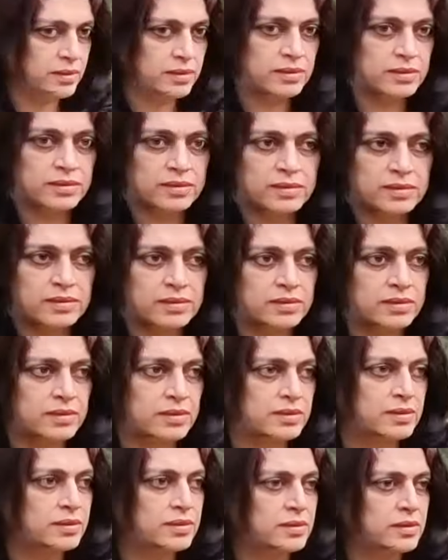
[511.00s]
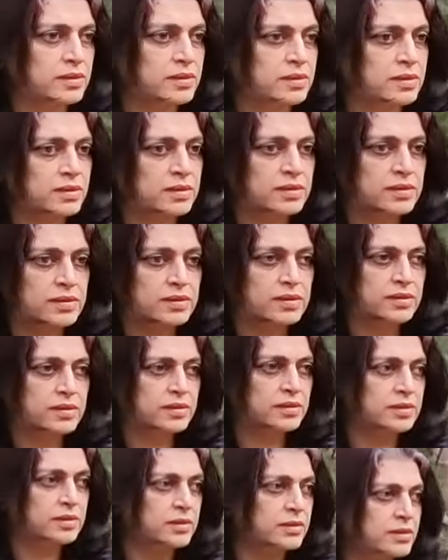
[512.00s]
This person isn't speaking.